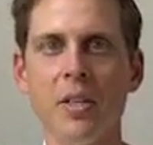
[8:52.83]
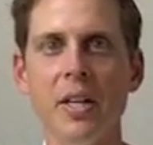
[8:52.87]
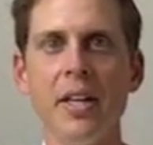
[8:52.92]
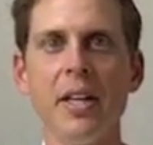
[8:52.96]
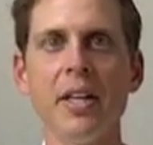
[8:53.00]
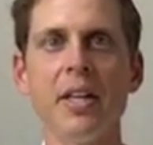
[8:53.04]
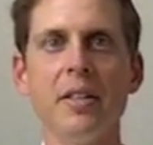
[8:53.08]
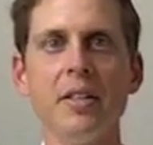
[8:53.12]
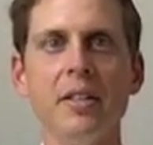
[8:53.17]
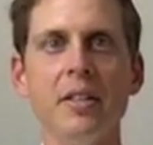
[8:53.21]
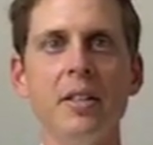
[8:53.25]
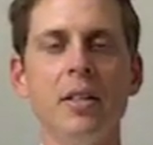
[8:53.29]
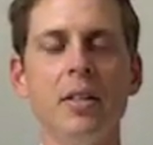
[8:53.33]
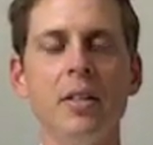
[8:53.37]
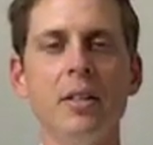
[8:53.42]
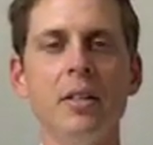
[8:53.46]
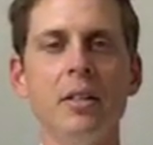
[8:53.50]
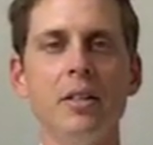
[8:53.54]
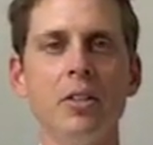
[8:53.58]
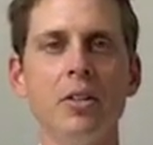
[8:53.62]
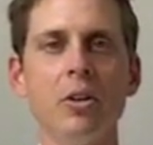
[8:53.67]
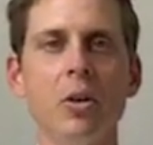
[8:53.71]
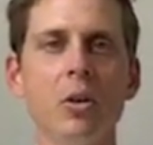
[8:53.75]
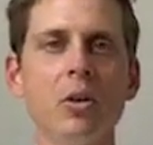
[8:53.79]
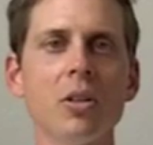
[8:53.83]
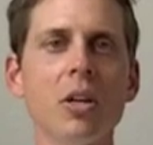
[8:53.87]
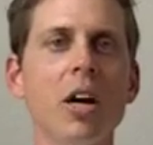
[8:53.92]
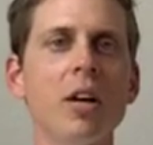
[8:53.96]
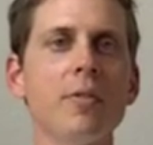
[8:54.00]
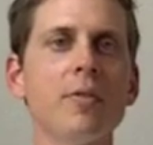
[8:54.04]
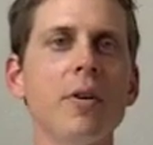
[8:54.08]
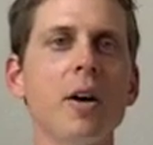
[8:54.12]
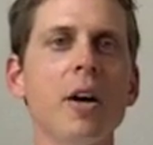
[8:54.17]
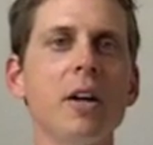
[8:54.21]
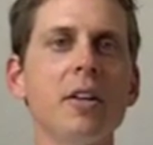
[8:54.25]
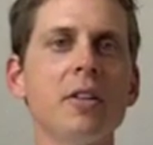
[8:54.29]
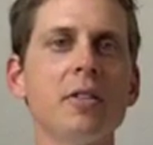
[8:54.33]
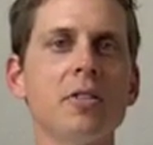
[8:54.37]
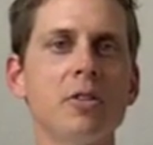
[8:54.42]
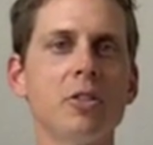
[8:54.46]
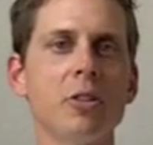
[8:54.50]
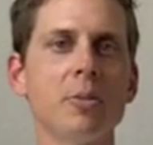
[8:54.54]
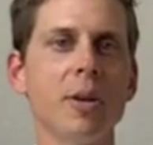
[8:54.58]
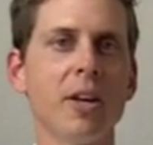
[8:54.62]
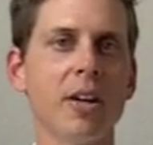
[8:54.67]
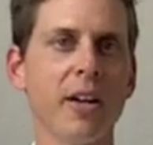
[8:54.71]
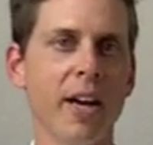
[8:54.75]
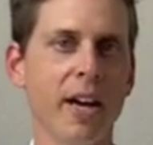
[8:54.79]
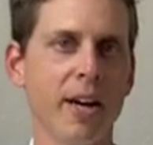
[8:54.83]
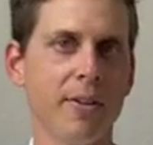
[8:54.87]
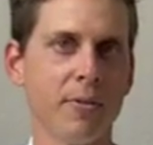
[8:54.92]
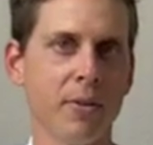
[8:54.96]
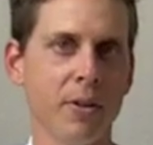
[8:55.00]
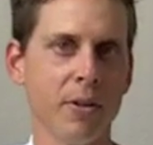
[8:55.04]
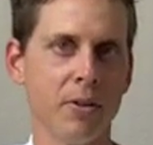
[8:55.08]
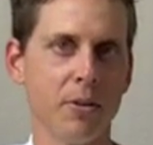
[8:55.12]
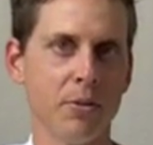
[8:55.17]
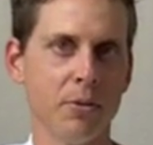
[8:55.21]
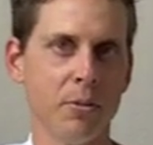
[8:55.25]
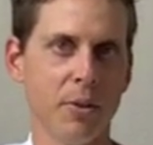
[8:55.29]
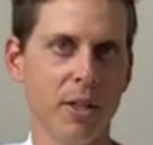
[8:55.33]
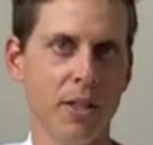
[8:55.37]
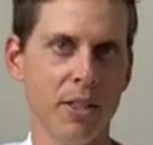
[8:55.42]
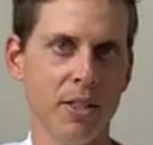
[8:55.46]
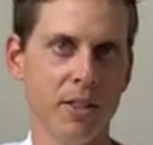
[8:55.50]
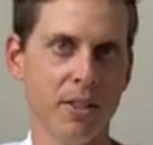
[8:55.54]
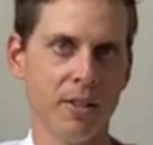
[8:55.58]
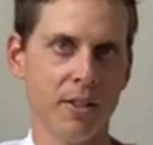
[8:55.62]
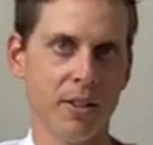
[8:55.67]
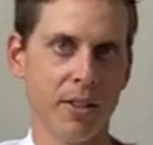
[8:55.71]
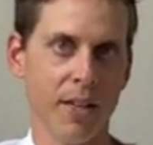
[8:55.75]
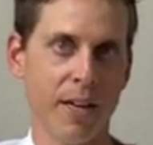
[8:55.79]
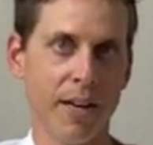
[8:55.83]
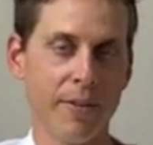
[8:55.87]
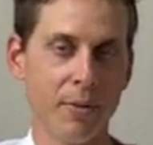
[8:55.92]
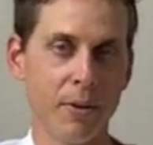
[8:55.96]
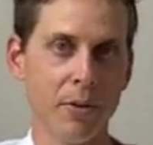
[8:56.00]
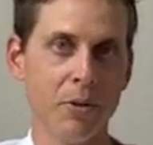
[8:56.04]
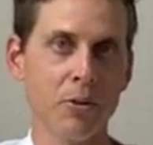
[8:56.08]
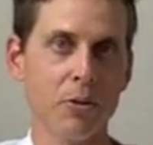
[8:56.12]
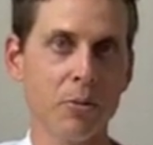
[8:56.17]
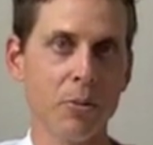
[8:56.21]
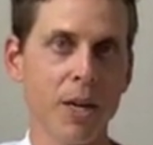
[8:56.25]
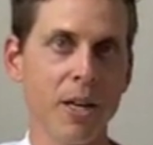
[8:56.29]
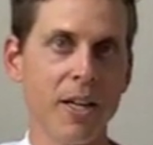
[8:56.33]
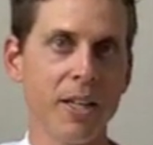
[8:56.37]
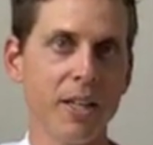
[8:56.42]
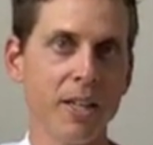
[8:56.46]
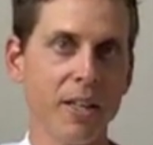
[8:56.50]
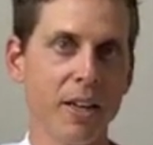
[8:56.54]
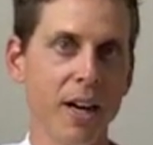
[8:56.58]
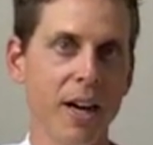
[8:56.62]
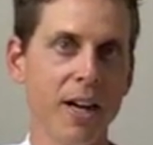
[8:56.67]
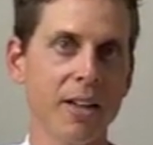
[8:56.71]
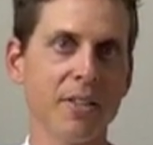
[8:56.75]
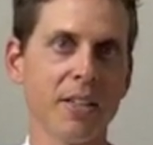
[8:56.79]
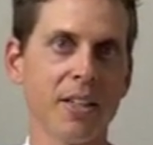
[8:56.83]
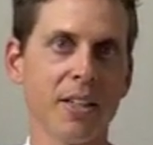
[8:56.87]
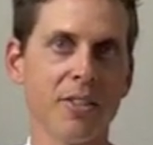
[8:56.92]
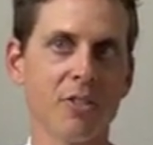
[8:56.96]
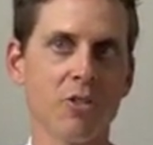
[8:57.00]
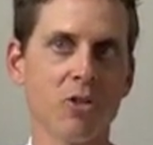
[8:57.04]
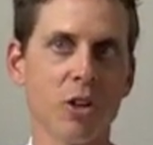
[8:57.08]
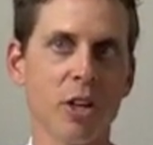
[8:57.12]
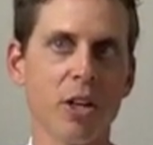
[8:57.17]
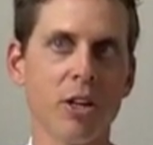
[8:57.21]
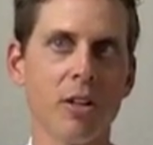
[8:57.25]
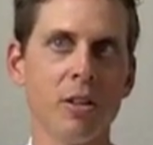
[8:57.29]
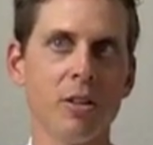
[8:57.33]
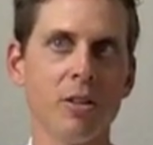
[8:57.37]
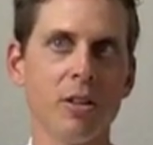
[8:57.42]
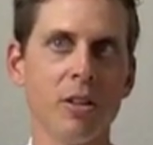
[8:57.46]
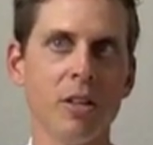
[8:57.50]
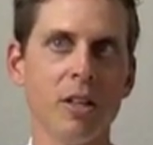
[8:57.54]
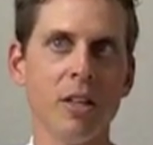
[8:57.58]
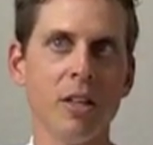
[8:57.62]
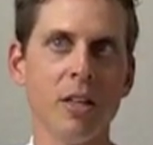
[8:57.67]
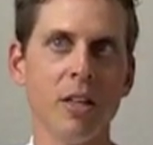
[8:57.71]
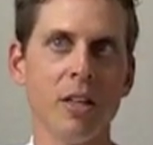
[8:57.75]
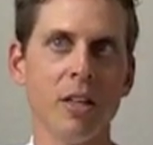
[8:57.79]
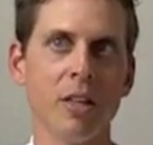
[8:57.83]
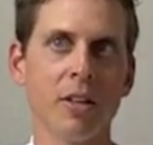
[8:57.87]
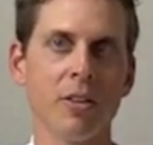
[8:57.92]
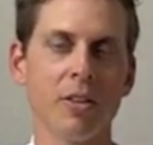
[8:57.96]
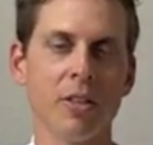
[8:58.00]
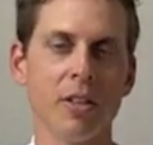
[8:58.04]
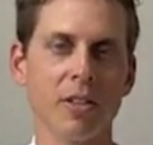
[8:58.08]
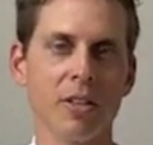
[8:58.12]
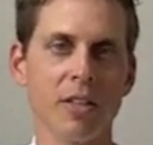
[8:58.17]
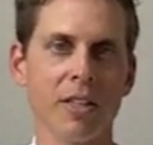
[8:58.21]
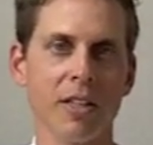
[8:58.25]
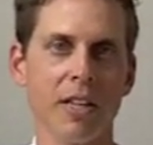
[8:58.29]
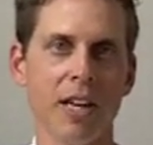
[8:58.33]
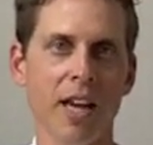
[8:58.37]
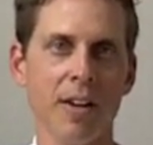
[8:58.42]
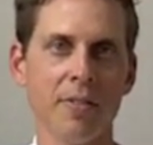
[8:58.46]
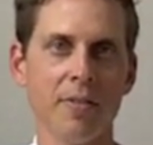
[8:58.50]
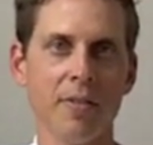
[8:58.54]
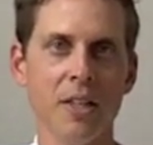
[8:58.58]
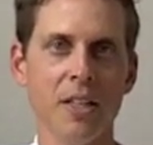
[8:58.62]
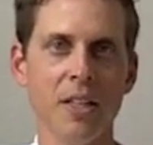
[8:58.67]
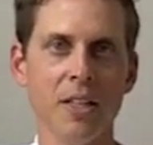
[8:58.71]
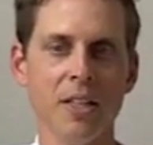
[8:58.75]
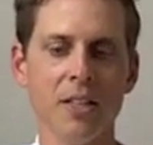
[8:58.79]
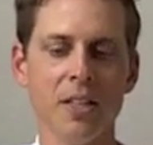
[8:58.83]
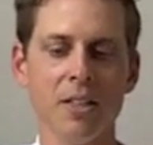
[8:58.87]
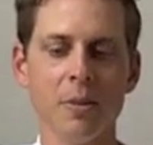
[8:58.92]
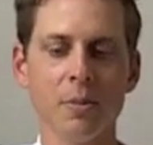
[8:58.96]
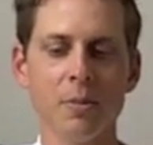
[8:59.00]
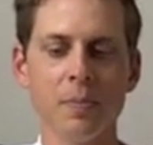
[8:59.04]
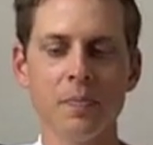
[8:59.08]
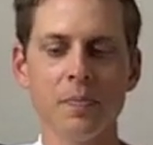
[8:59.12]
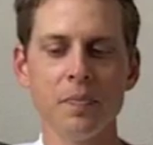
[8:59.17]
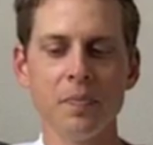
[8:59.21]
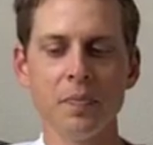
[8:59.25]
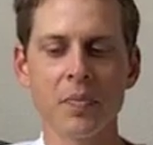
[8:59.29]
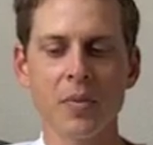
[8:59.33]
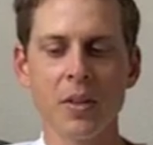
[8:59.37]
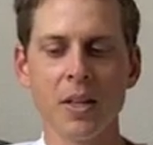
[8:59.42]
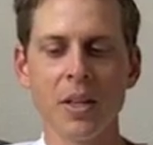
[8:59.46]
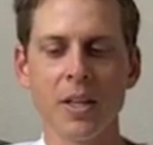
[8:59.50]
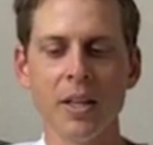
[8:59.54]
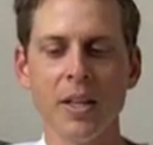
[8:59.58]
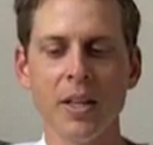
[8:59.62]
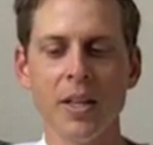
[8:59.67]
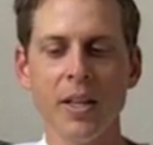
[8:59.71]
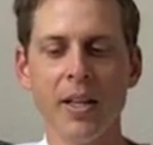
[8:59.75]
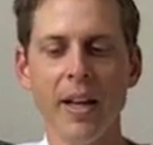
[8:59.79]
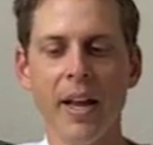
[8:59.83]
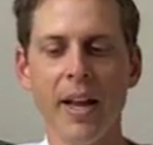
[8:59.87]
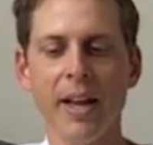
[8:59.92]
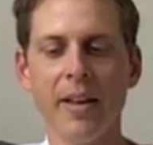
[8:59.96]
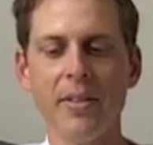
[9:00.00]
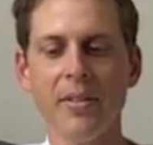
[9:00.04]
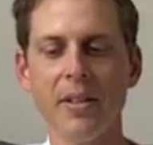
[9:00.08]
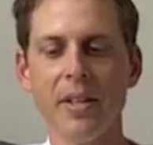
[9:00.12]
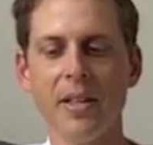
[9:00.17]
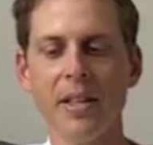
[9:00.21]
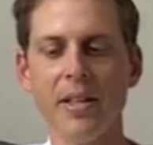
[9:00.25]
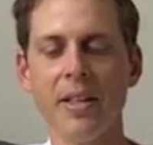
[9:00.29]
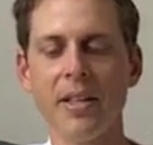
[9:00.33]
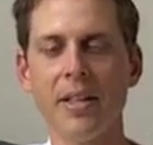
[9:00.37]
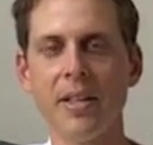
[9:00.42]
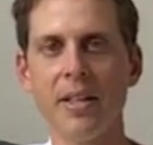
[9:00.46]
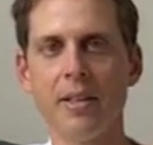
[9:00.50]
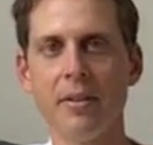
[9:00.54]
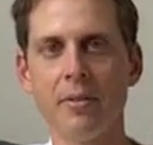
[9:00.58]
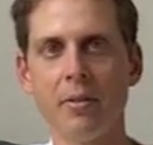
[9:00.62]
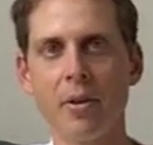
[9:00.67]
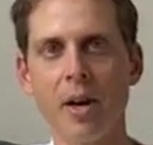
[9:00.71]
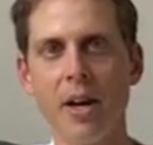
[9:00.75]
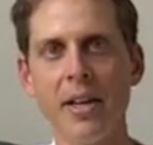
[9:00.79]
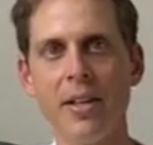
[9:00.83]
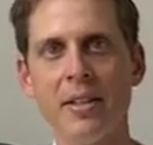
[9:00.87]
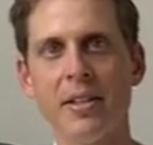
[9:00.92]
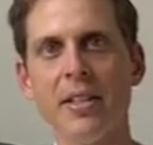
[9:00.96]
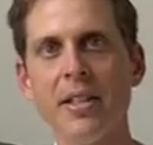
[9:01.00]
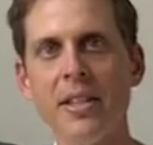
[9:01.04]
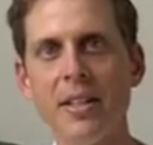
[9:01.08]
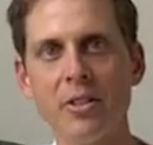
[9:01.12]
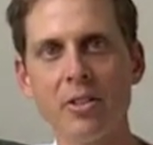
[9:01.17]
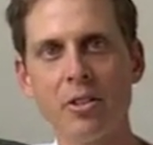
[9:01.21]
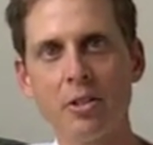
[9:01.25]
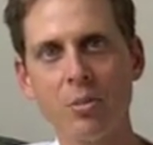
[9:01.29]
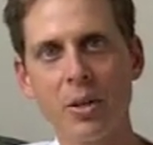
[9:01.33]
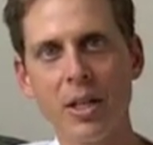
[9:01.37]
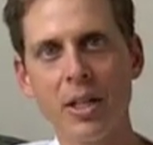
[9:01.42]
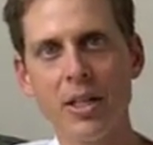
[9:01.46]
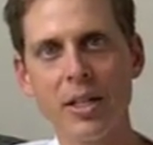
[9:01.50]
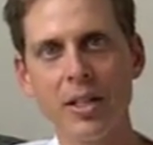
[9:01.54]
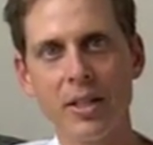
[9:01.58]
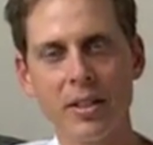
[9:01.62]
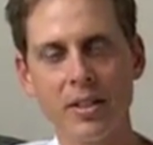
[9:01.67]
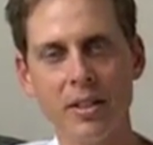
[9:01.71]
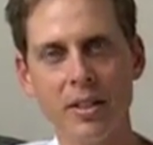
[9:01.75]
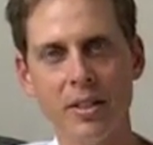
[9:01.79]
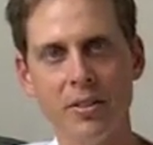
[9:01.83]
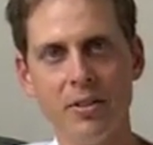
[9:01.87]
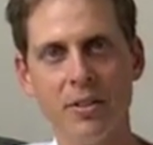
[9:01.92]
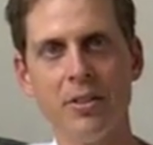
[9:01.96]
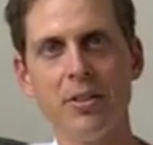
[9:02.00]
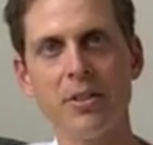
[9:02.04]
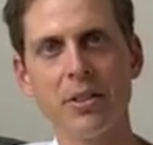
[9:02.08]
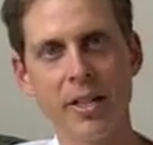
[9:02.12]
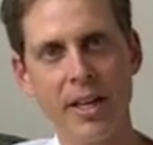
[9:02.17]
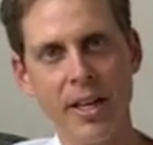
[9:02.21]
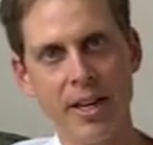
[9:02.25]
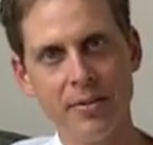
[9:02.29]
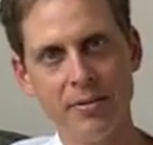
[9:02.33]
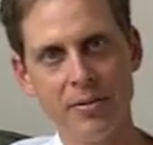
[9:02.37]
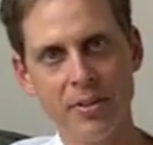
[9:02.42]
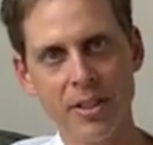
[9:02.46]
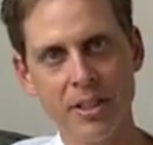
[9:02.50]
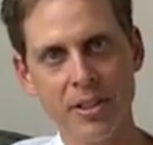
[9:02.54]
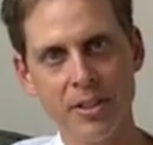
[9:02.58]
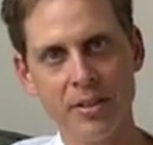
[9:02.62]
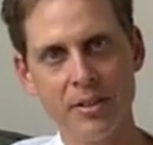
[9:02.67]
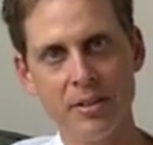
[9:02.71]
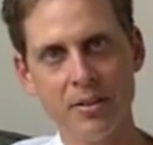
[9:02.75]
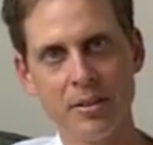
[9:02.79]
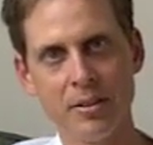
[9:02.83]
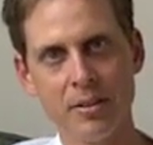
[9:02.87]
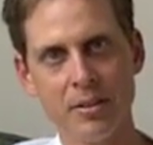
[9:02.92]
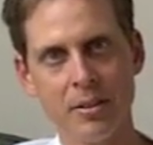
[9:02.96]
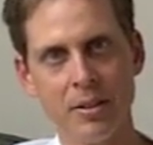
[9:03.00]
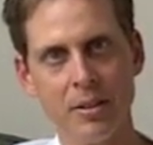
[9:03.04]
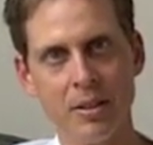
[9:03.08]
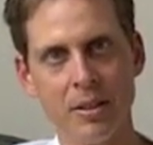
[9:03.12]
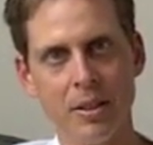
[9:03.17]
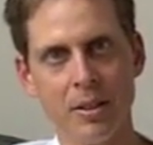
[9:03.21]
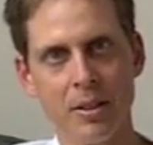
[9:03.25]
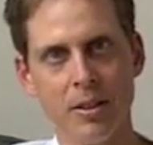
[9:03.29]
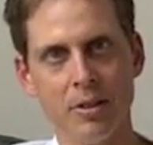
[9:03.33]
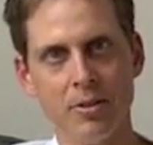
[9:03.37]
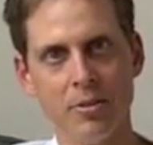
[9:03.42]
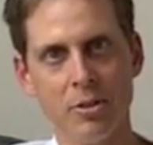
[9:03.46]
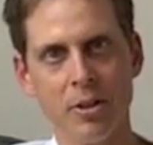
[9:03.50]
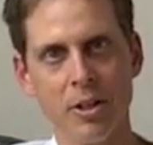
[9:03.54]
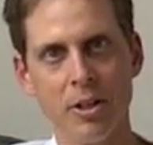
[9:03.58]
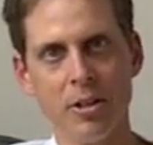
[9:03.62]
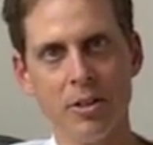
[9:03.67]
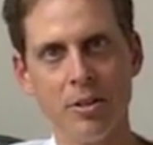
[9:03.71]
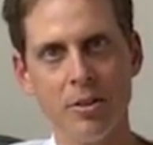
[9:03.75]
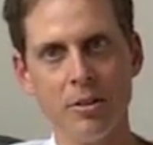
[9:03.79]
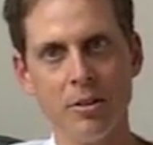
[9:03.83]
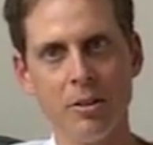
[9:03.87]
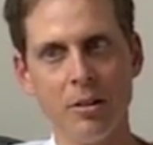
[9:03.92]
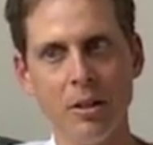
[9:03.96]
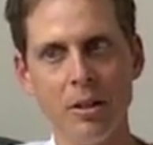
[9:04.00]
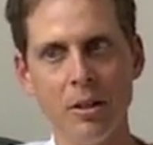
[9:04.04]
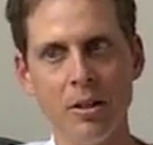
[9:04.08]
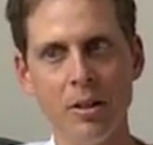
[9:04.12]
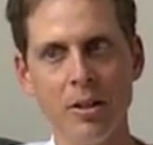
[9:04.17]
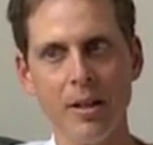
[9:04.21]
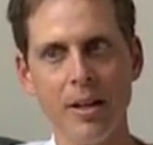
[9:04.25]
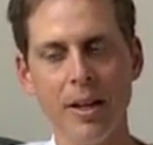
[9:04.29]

Then you hold off on it till you're about halfway through the bike. Halfway through the bike, I take a gel that's got caffeine in it, and then right at the end of the bike, another caffeine gel,